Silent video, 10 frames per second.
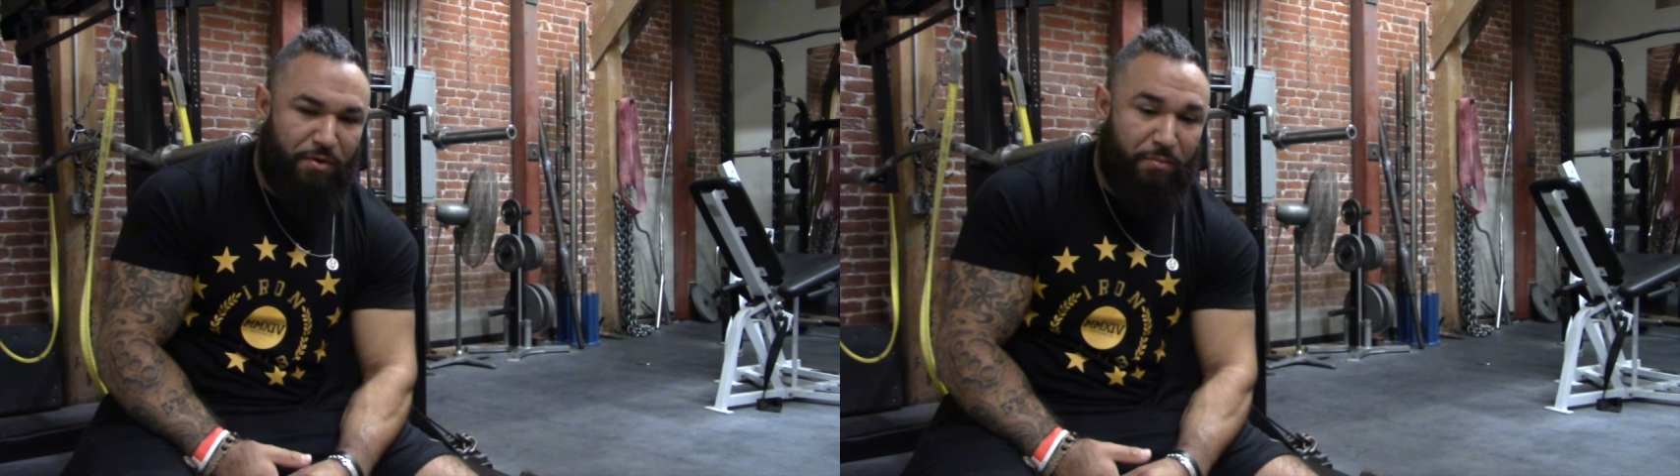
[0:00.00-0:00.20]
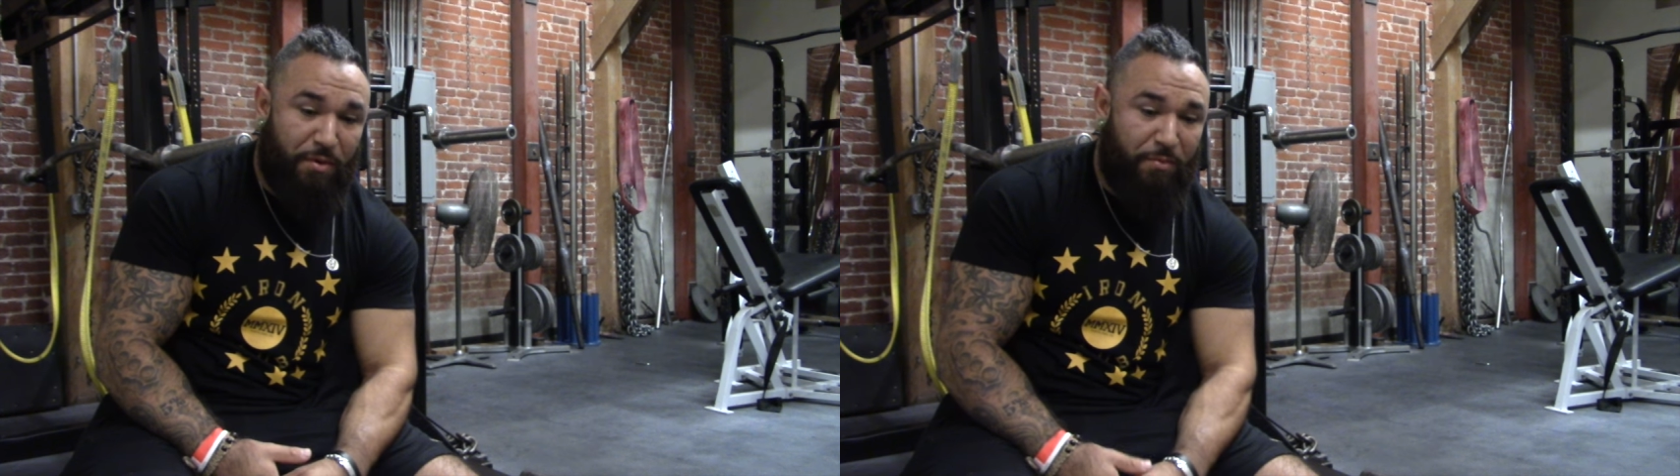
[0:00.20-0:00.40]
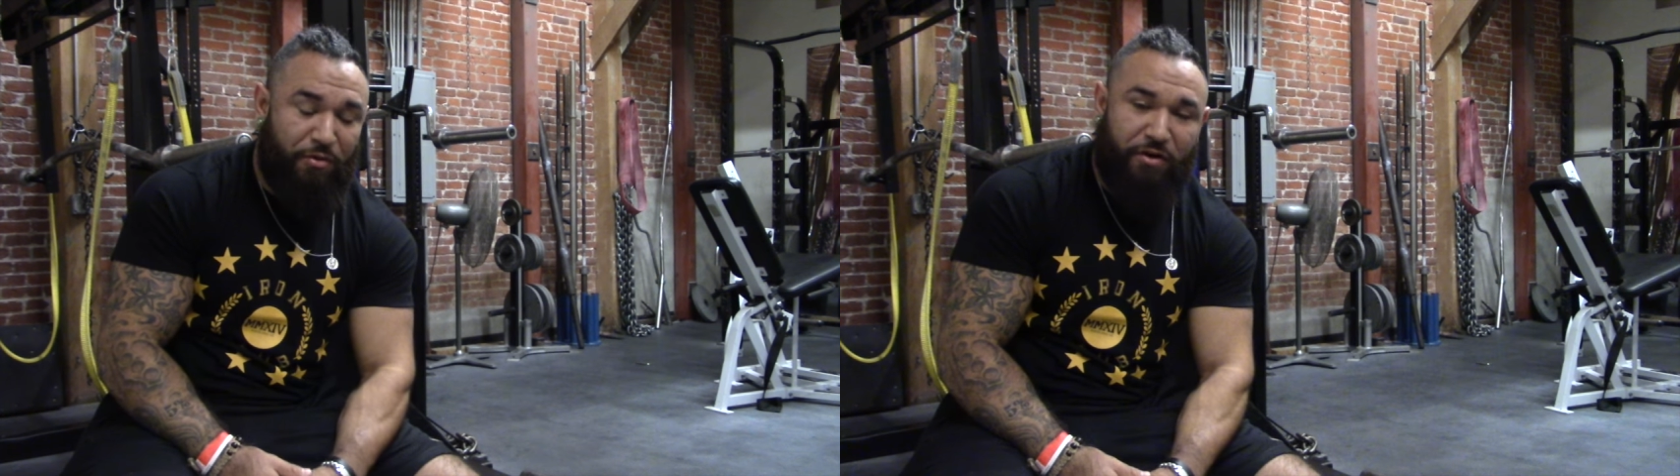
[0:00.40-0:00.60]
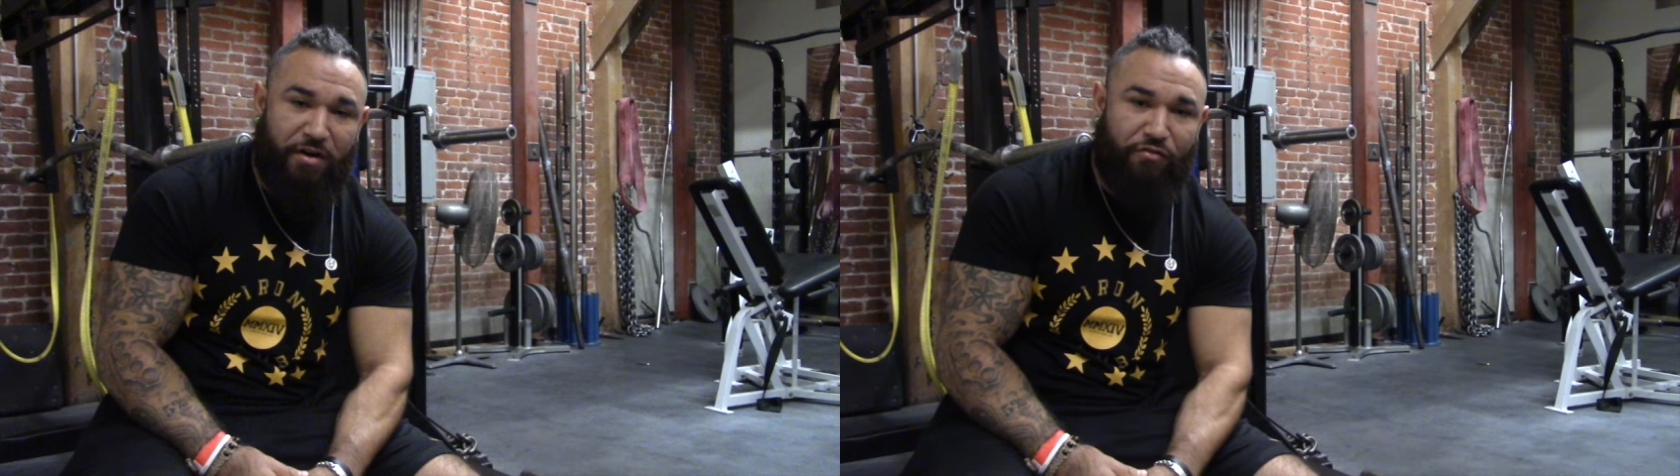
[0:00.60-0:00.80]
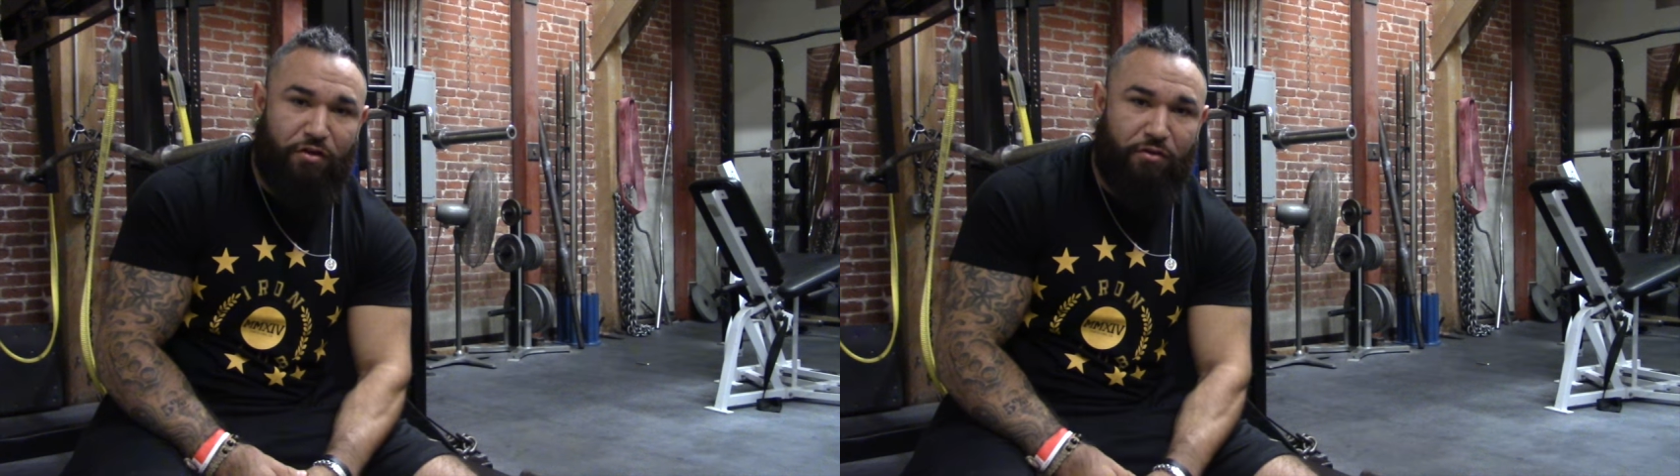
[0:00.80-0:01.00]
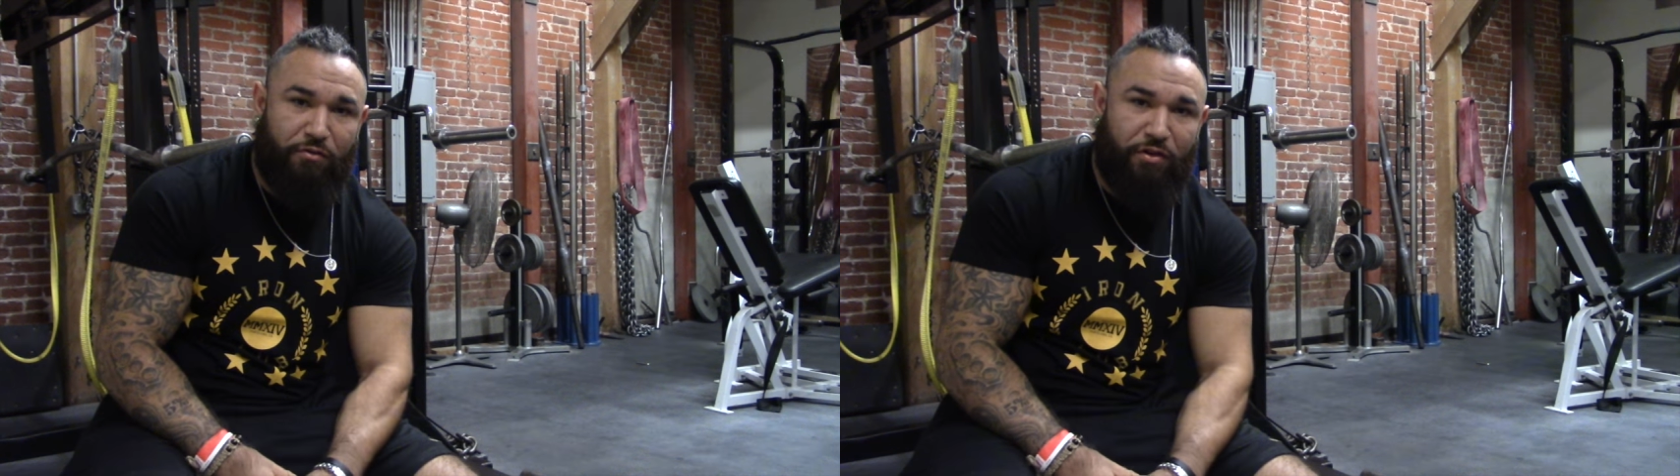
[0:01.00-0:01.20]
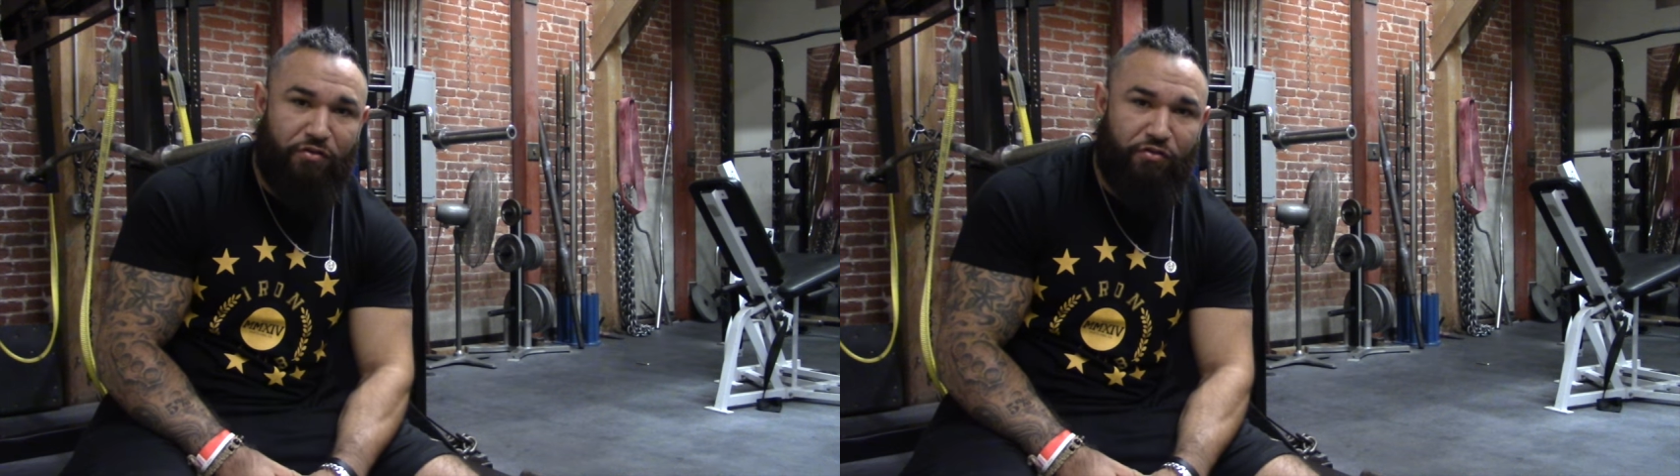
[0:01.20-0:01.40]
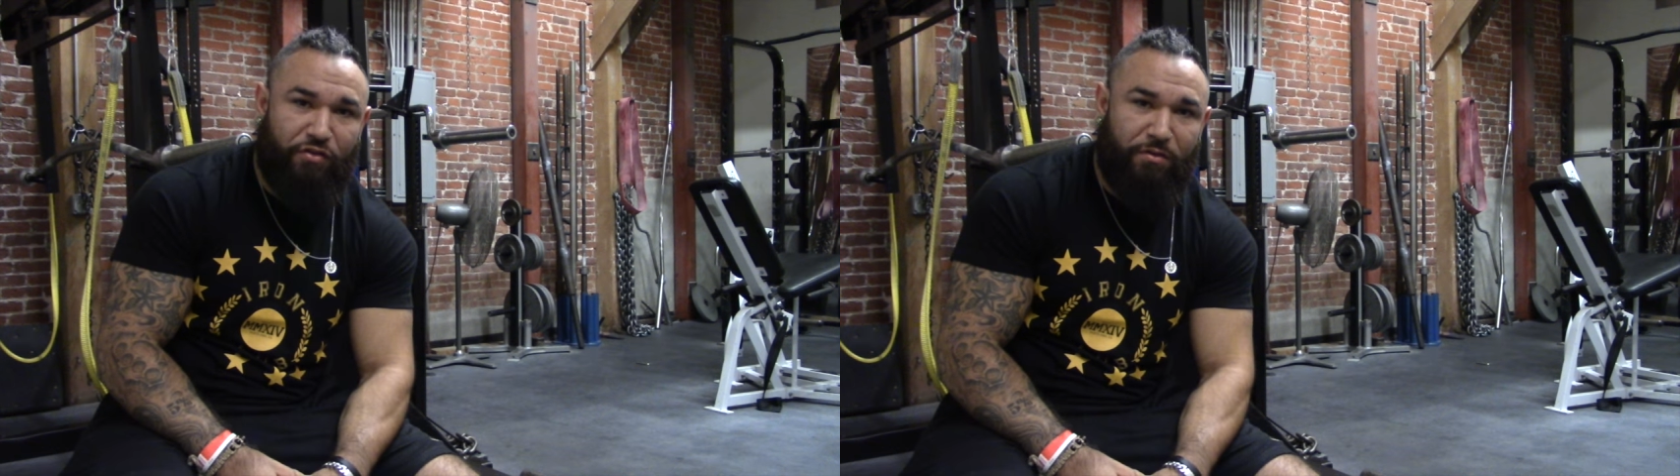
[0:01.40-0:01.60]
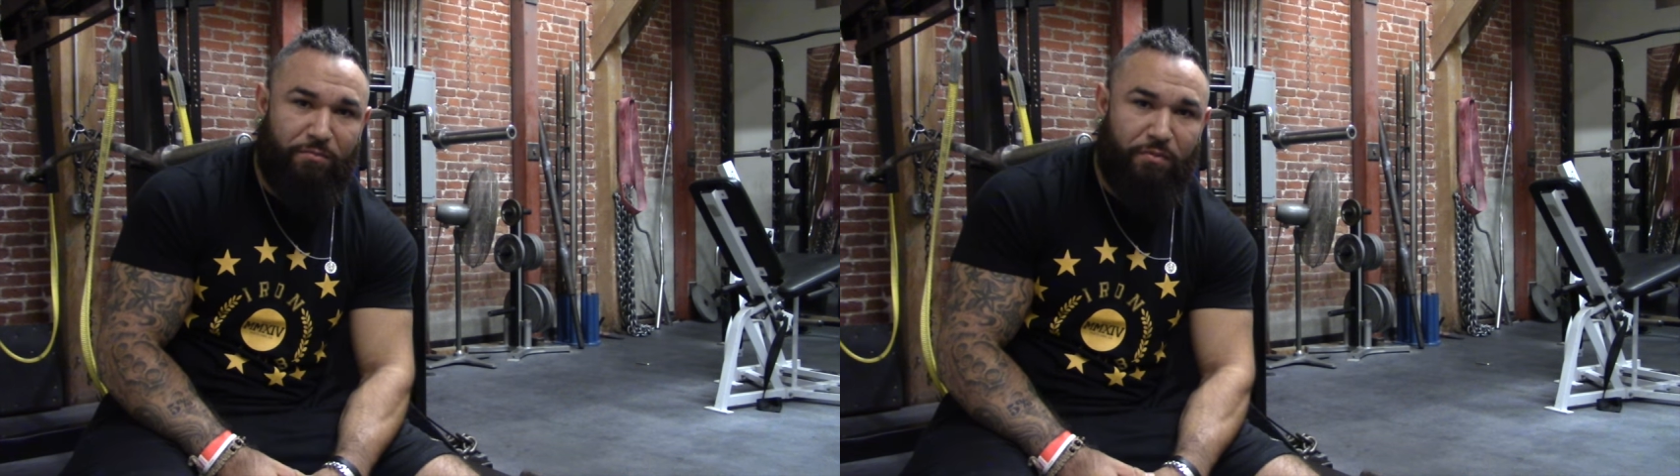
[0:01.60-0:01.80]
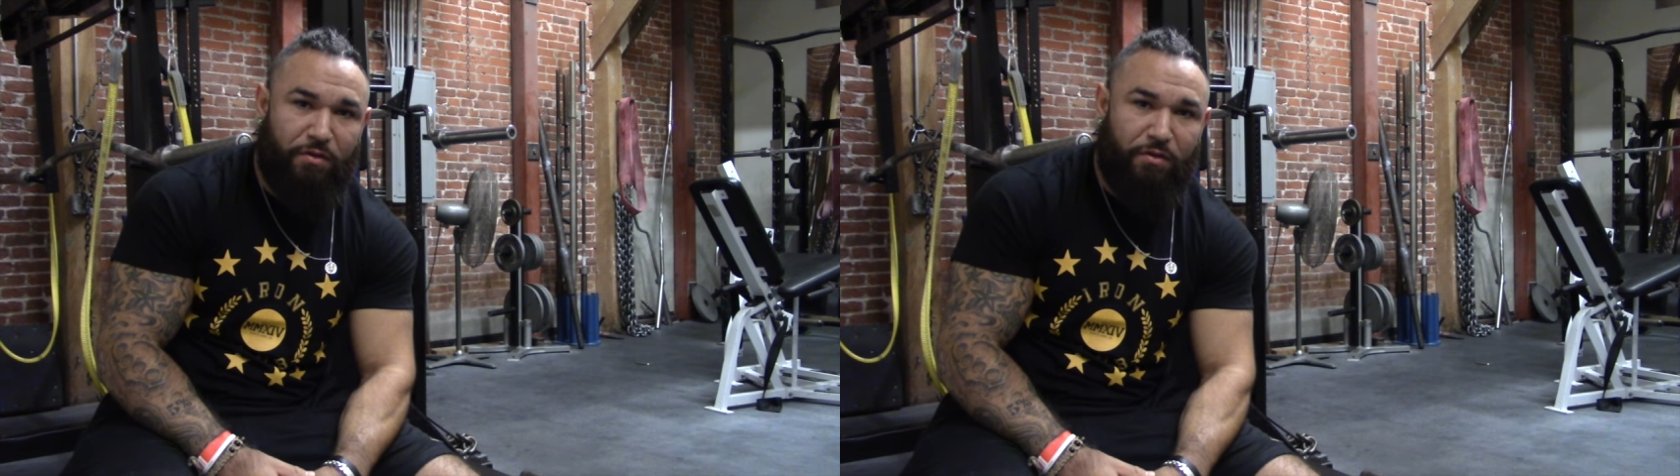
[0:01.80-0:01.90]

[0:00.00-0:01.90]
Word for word: me and my mother had a stronger relationship.